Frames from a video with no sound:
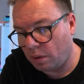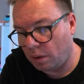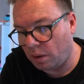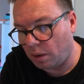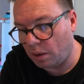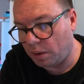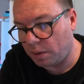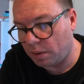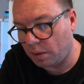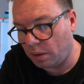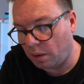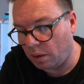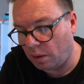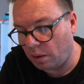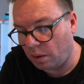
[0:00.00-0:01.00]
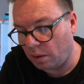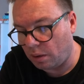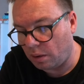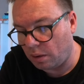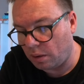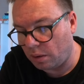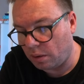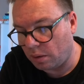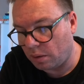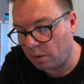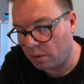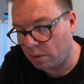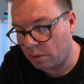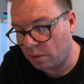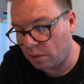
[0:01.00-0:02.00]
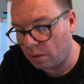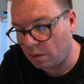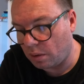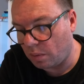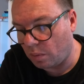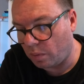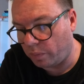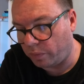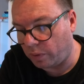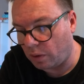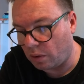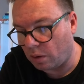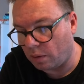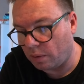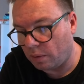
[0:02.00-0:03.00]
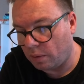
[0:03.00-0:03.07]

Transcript: it is what we've got.